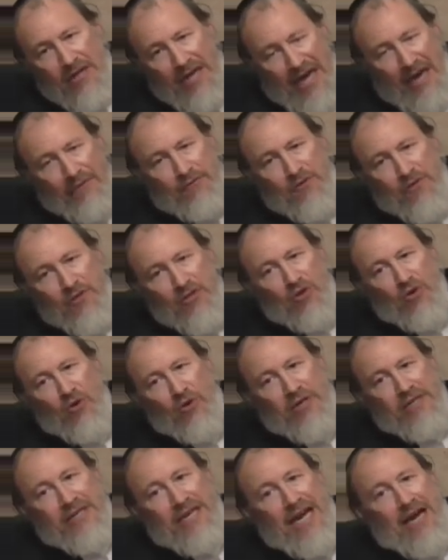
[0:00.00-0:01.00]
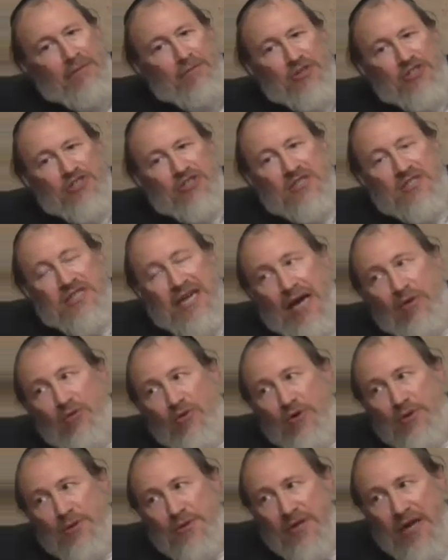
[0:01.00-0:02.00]
after the goring. How much is that
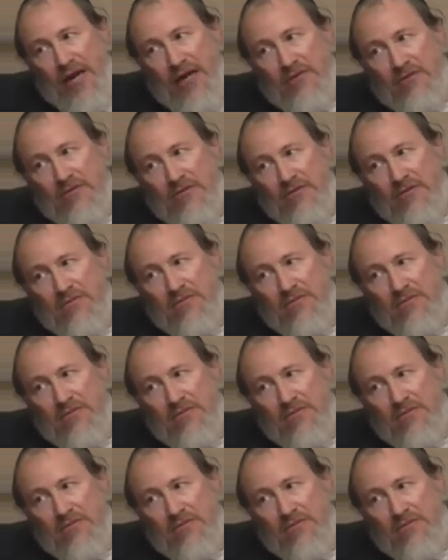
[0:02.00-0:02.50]
worth now?